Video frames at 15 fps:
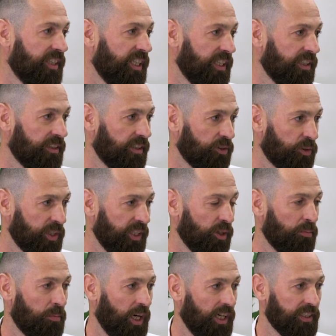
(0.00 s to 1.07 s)
needed a real
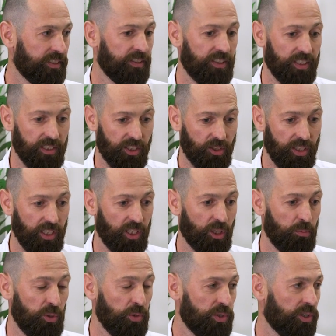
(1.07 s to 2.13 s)
master and creating a
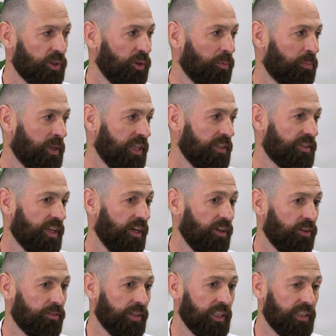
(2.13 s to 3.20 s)
musical piece out
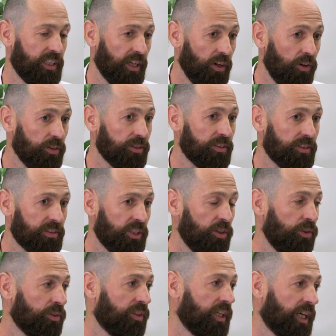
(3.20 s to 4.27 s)
of it that also
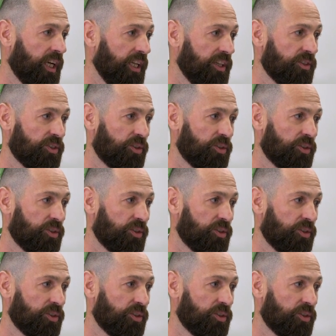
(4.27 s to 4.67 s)
told a clear